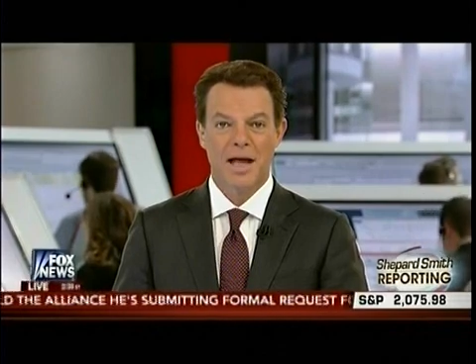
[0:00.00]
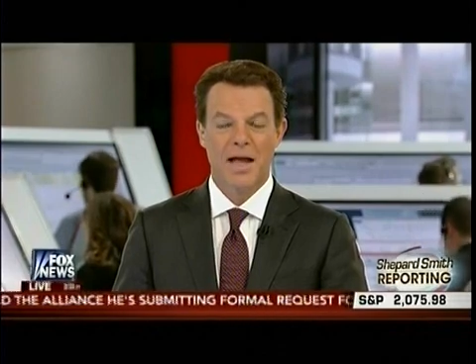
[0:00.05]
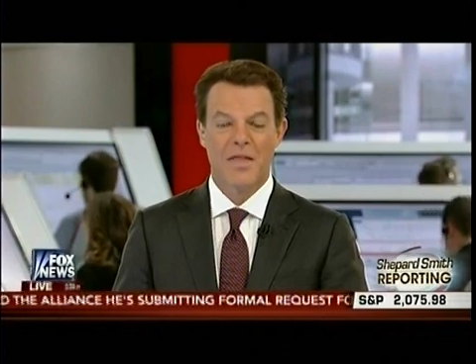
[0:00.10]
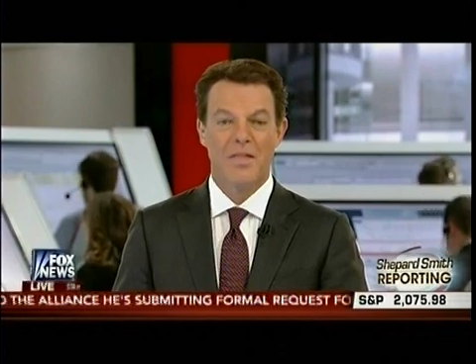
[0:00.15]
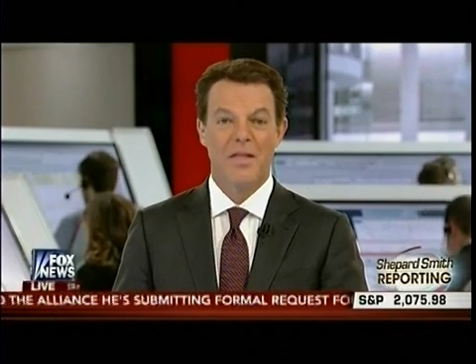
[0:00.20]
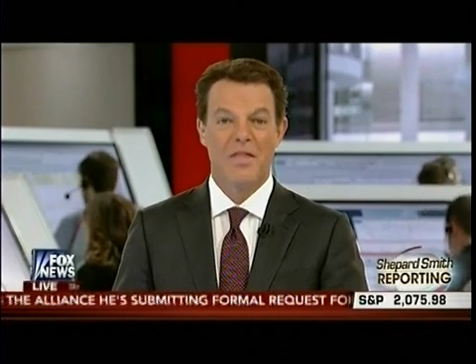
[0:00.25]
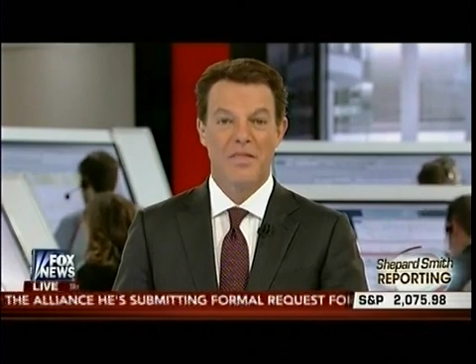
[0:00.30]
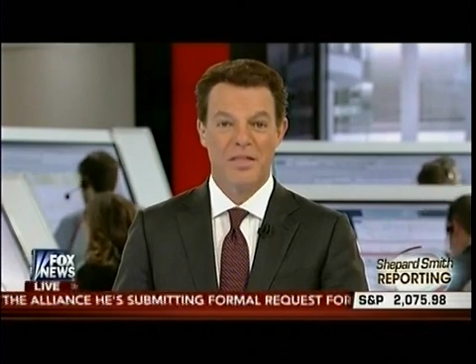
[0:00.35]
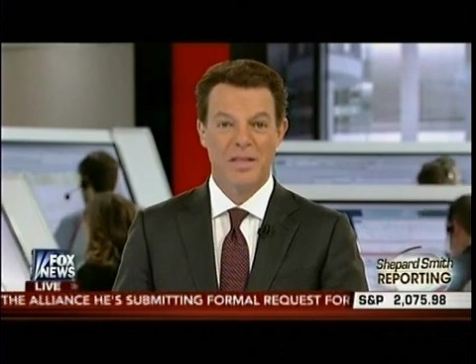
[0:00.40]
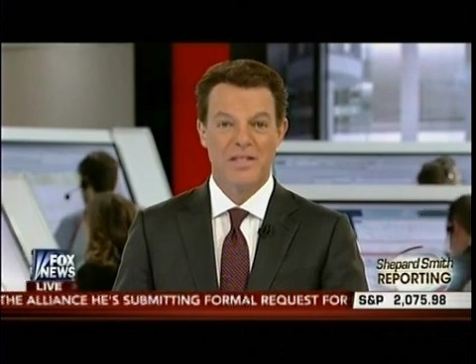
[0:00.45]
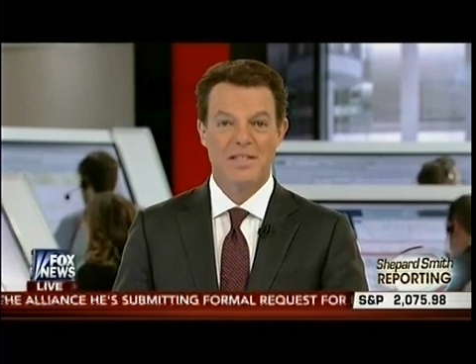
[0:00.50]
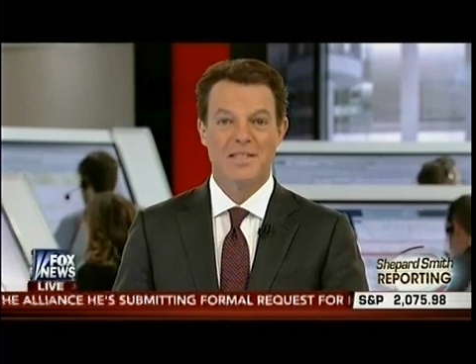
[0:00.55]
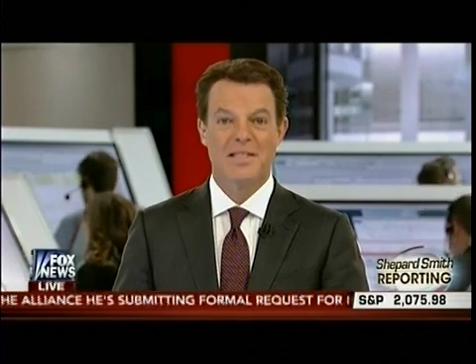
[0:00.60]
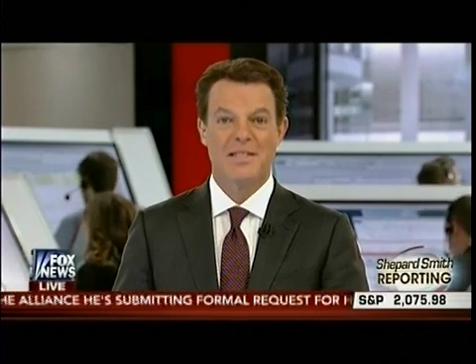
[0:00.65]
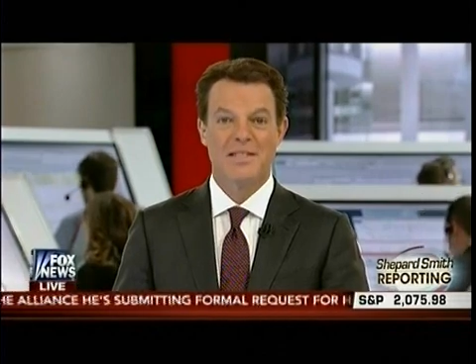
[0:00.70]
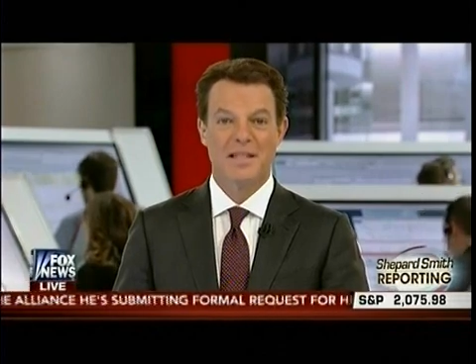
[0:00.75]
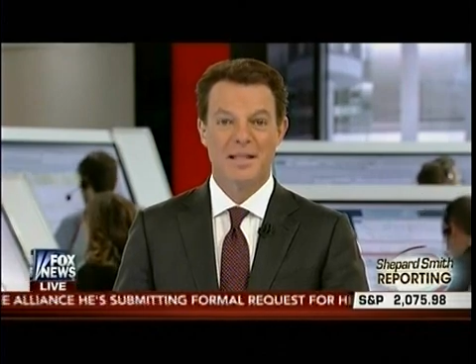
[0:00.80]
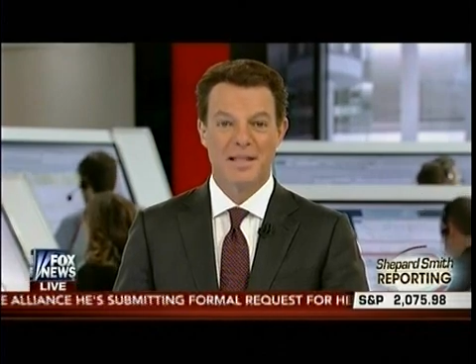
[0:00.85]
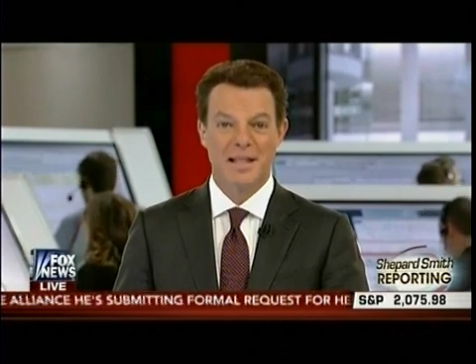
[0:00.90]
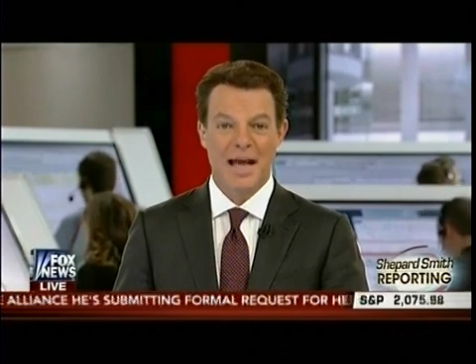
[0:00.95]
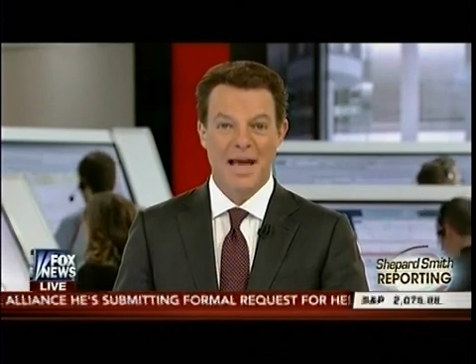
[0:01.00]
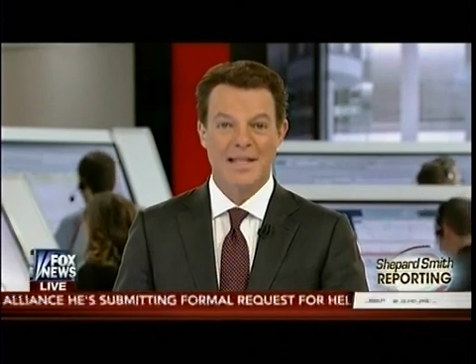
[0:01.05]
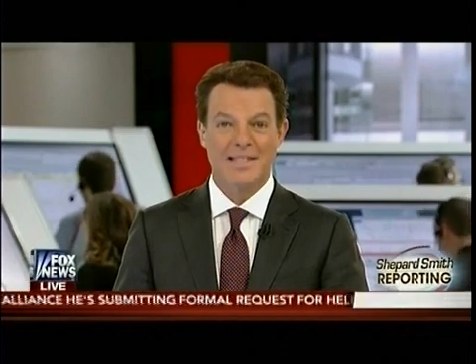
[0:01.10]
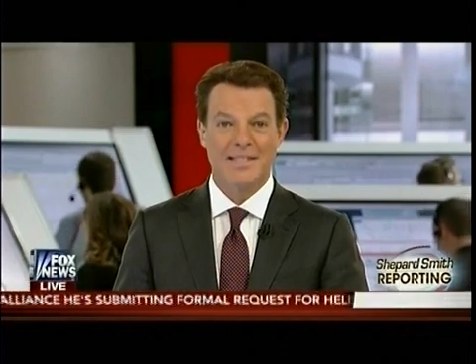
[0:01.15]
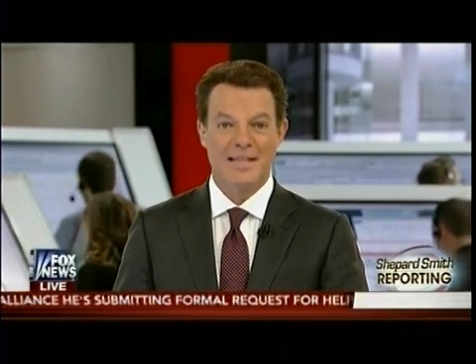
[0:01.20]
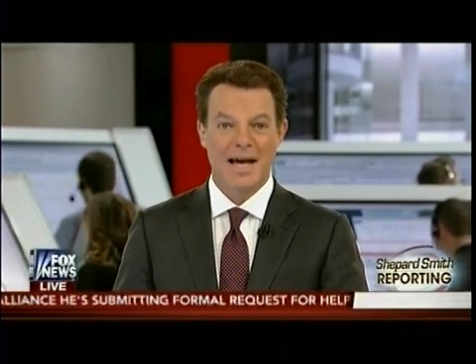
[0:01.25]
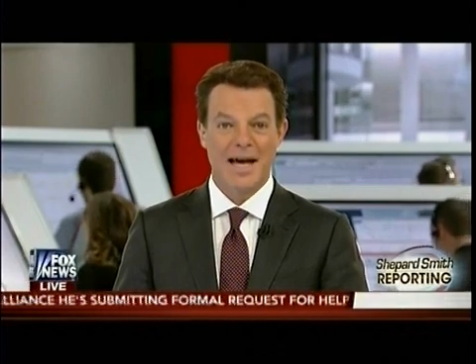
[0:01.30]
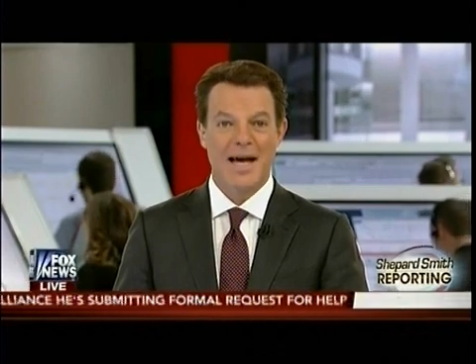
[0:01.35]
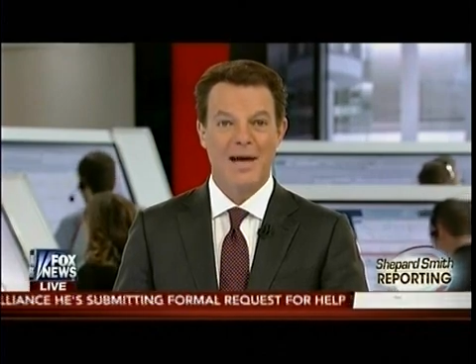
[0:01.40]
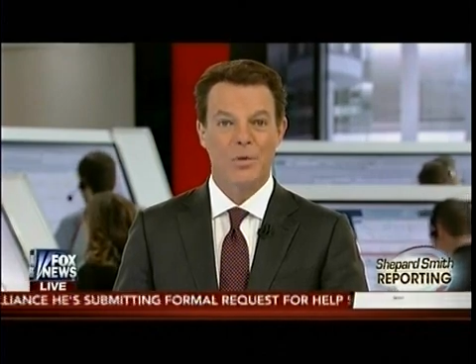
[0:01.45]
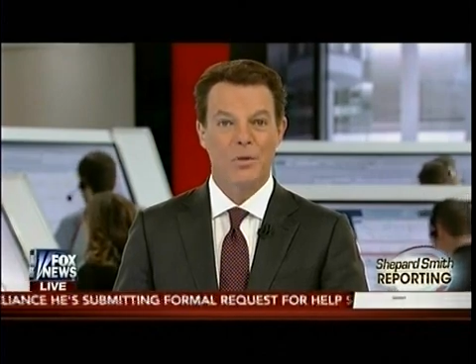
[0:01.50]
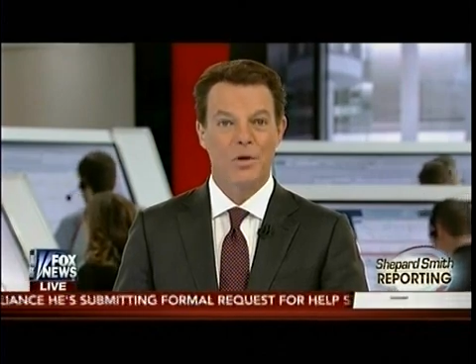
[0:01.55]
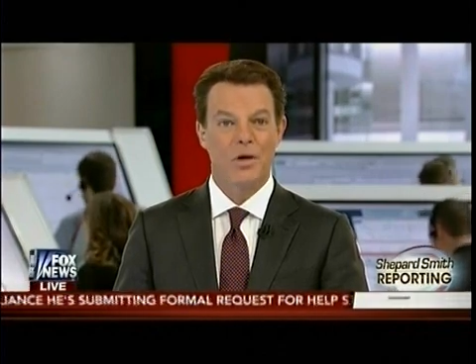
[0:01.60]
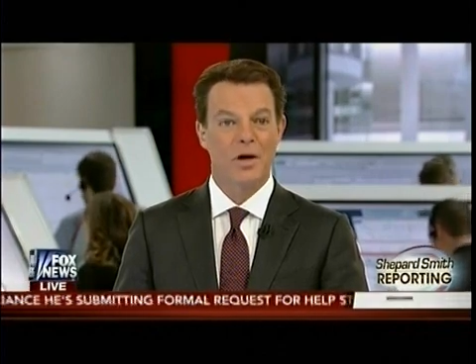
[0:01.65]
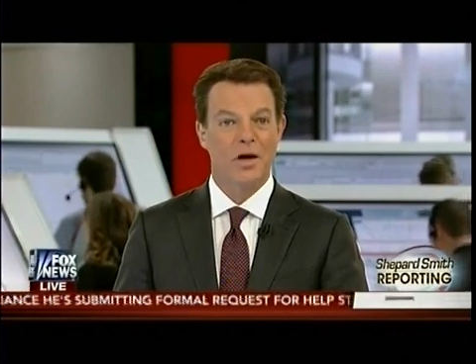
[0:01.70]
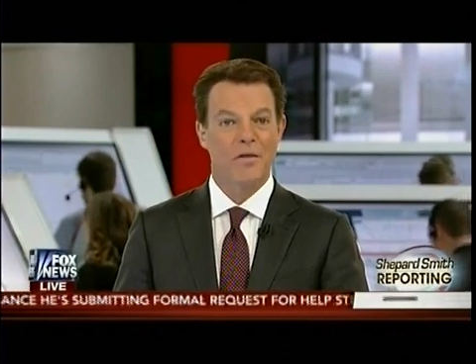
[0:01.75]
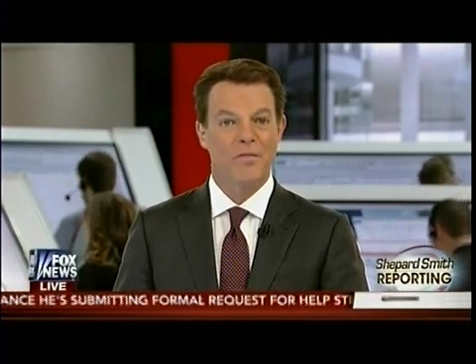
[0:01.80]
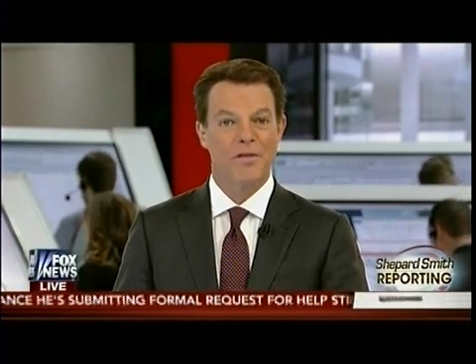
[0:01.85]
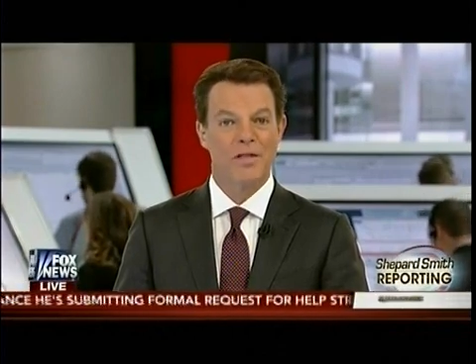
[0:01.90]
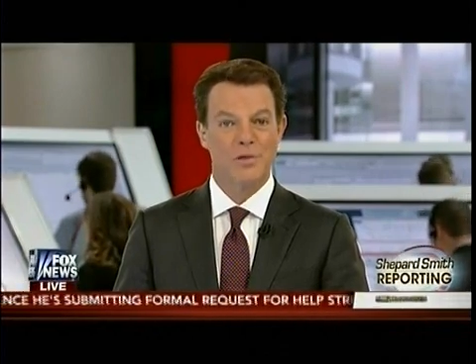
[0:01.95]
and that this is the last
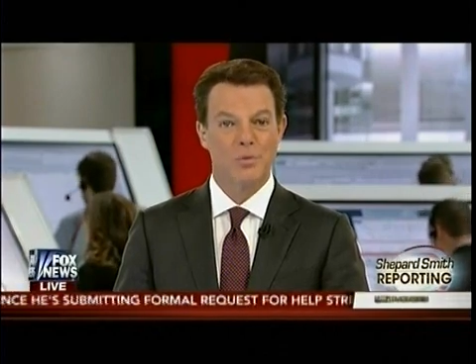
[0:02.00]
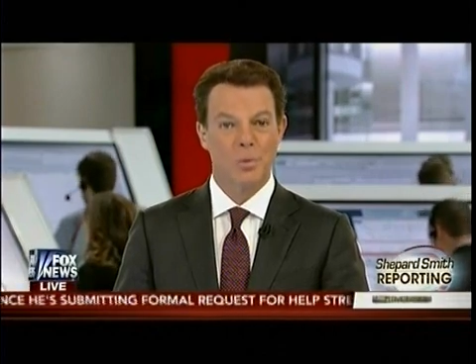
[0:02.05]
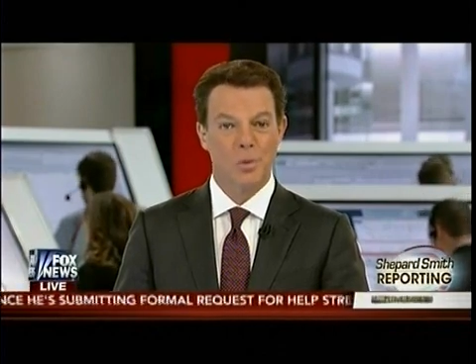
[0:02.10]
hour of his